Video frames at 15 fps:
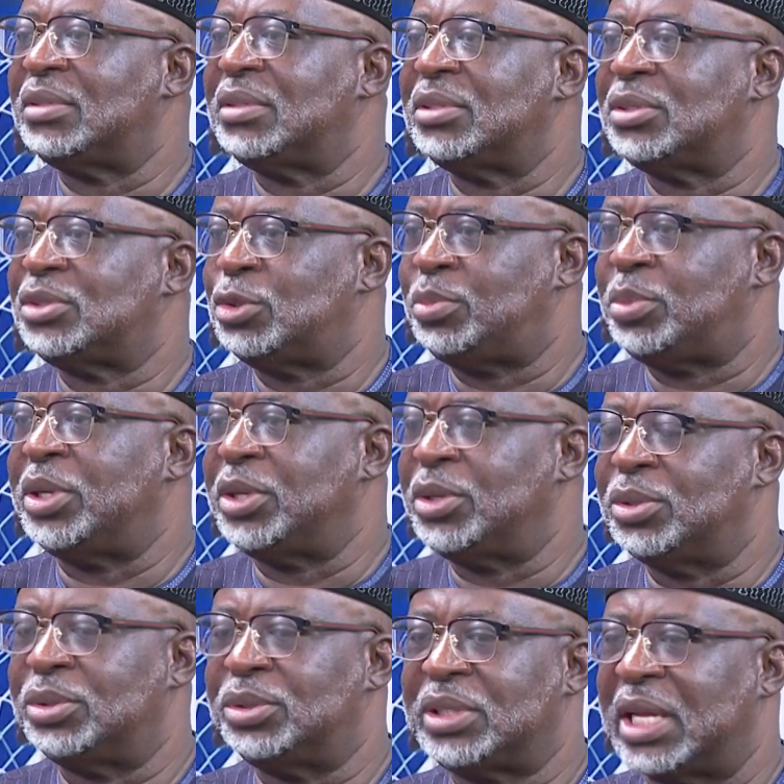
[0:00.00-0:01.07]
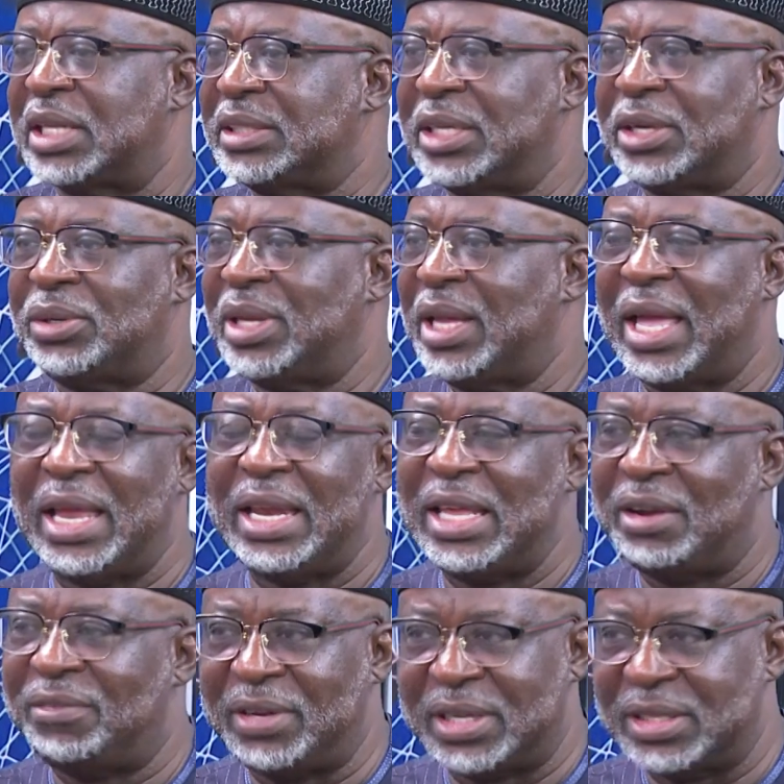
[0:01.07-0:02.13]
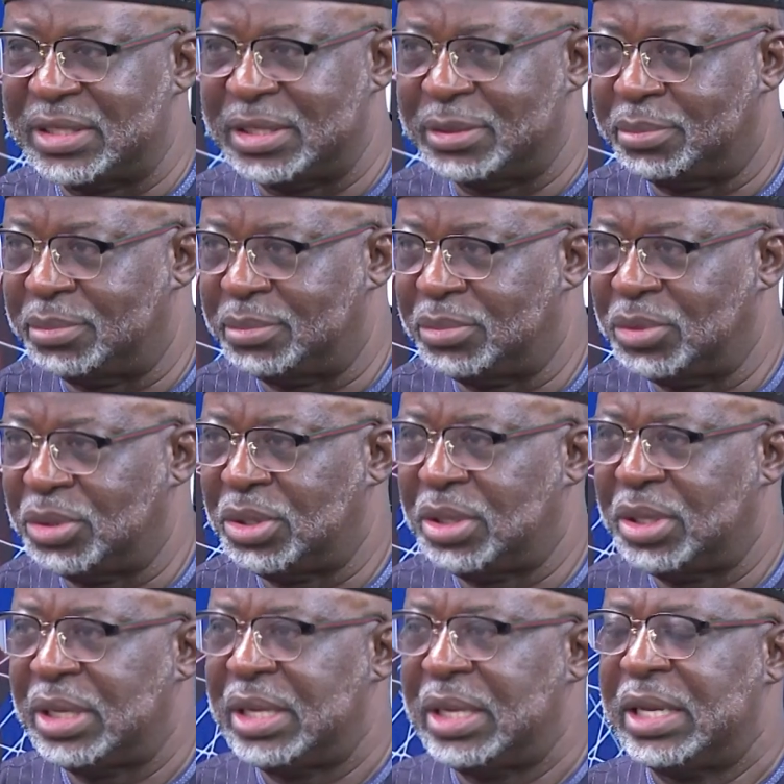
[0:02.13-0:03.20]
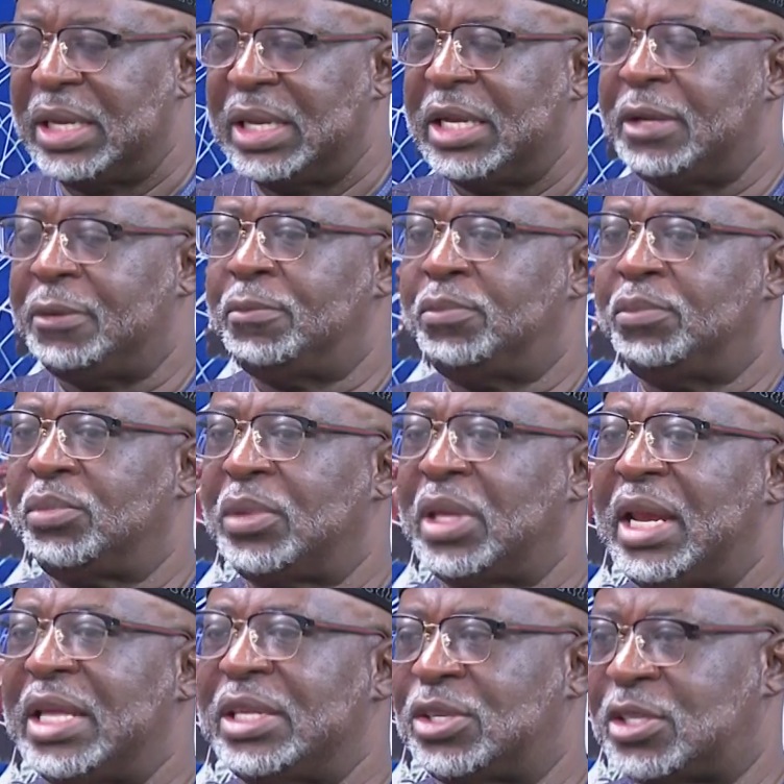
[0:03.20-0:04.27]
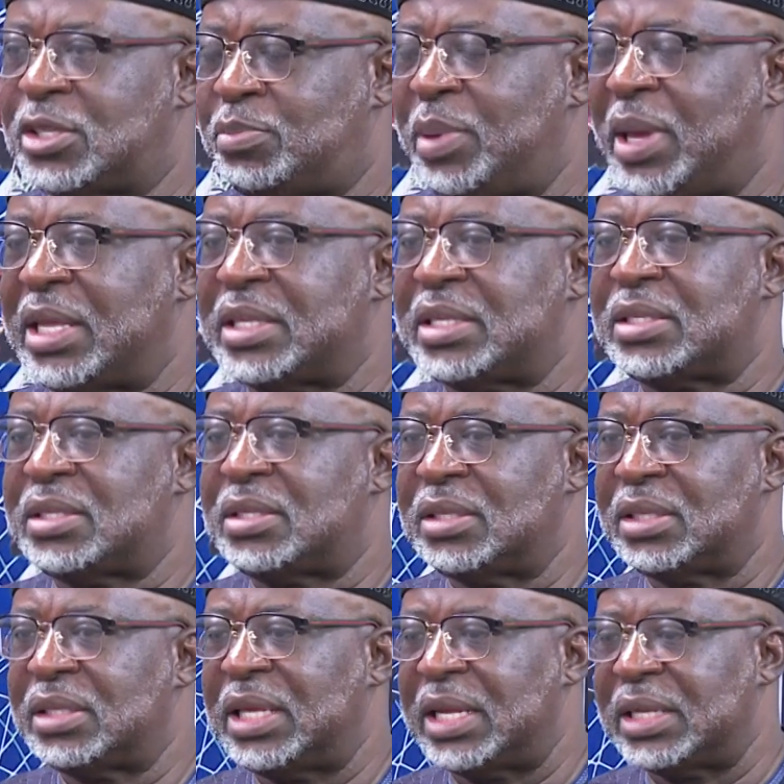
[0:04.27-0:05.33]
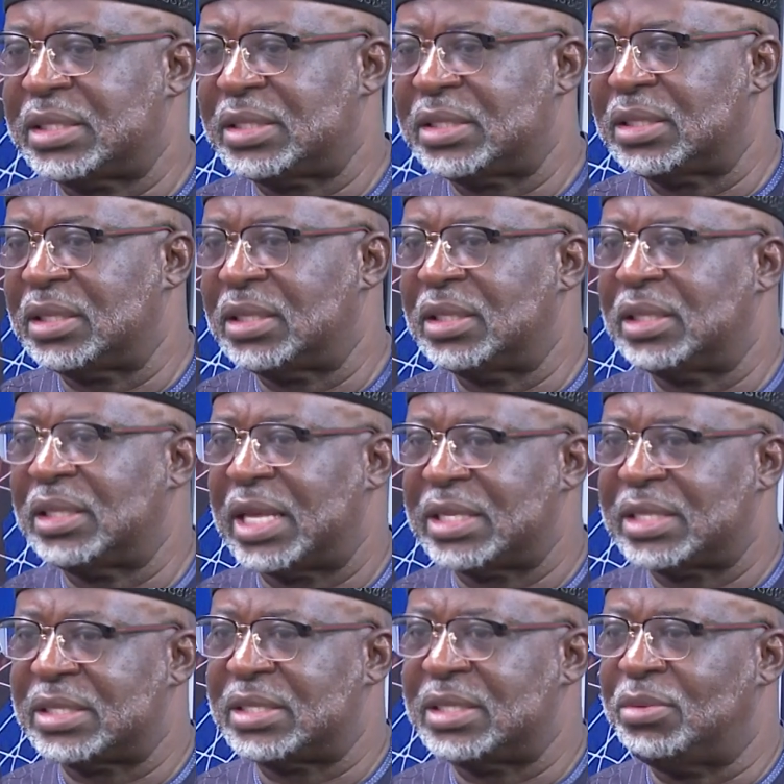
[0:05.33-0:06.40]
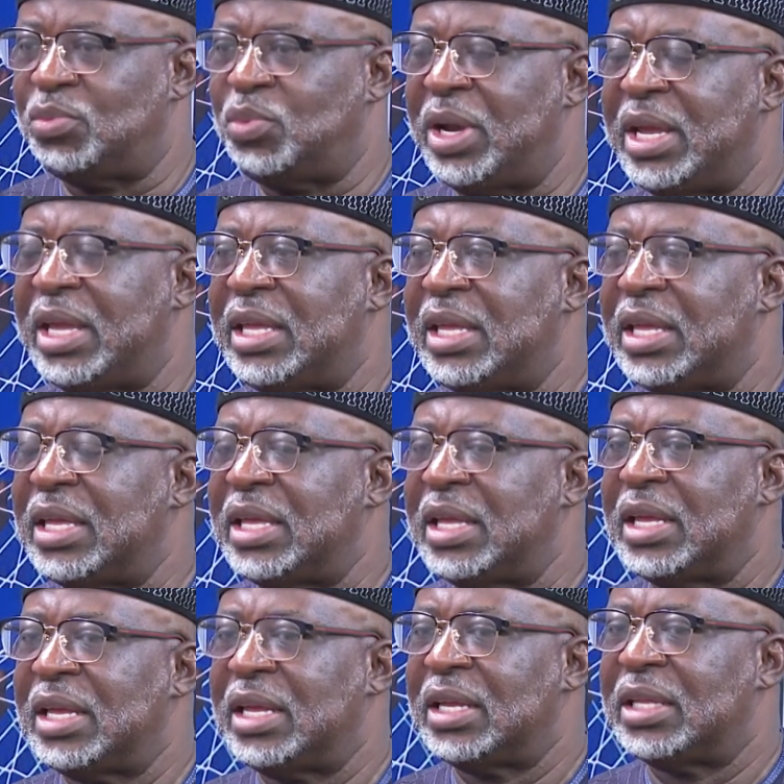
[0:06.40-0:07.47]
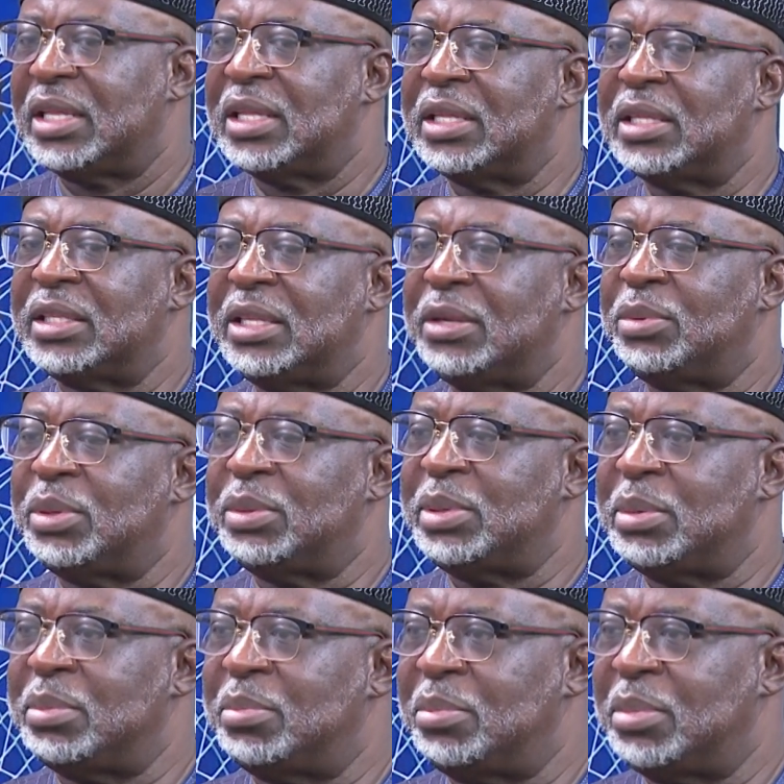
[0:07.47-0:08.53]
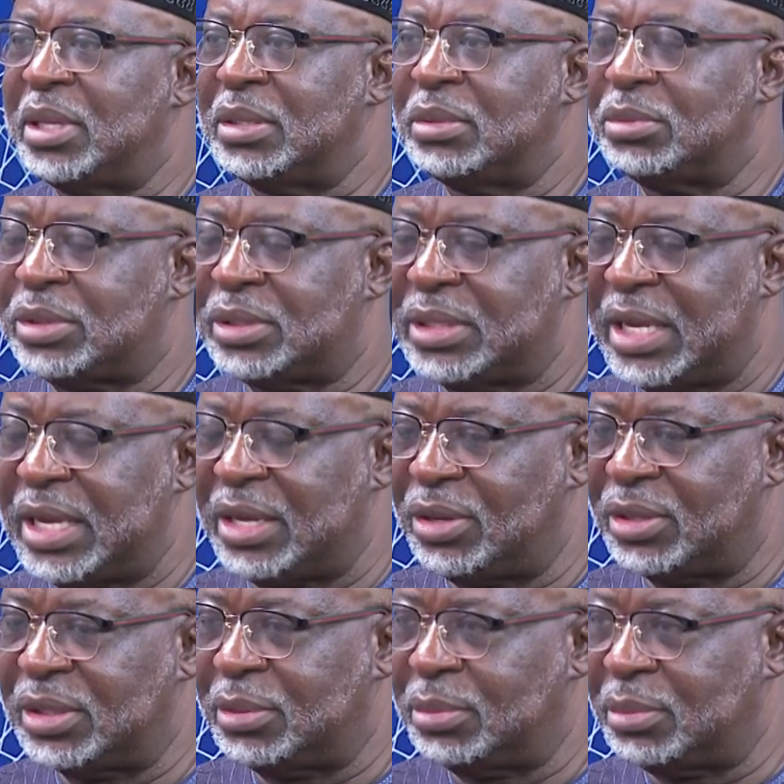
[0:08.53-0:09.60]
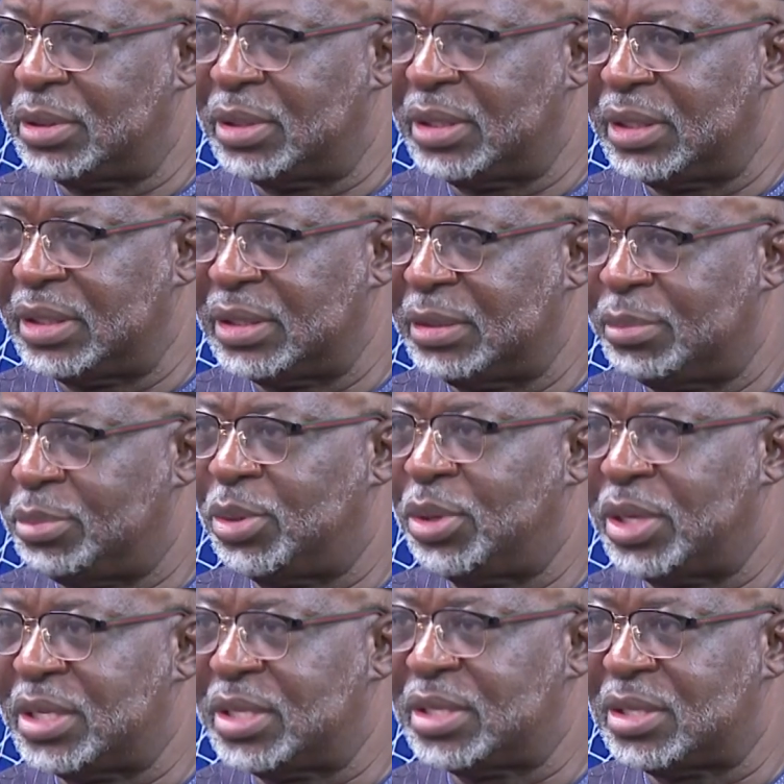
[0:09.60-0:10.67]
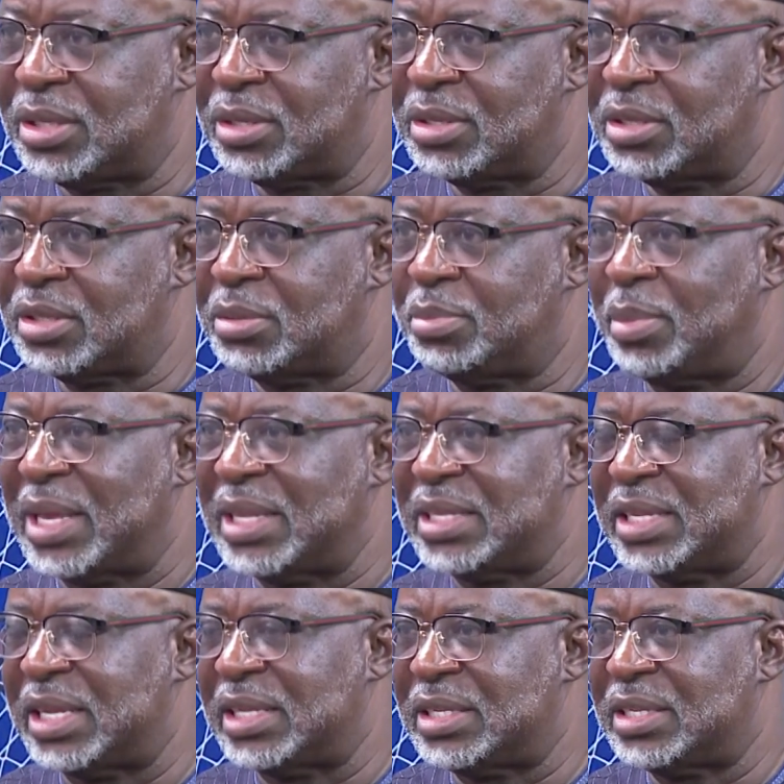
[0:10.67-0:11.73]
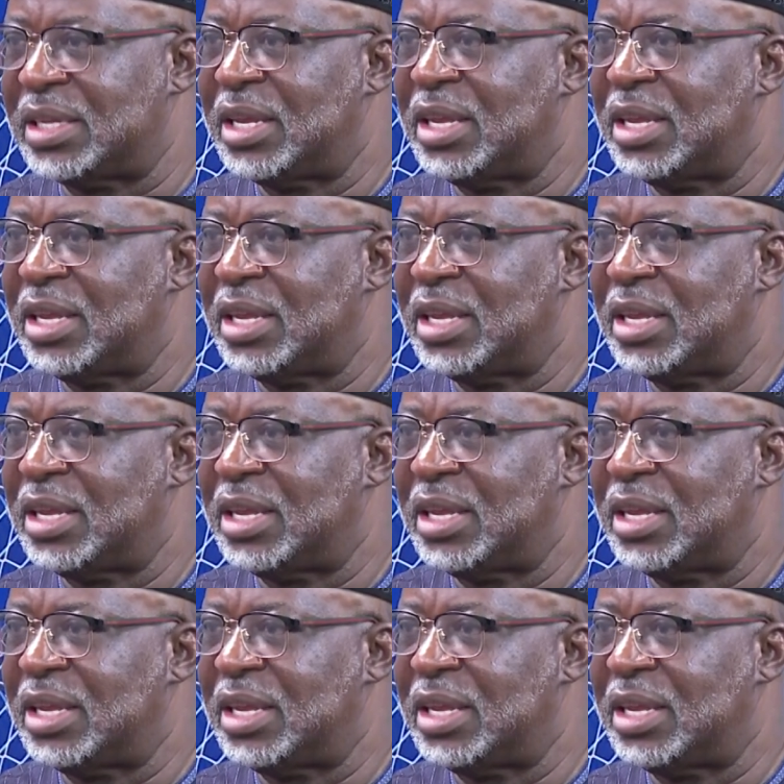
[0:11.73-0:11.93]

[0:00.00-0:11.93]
Super Eagles can take on any African team. And I suspect that that's the way they will be taking on the boys' mindset,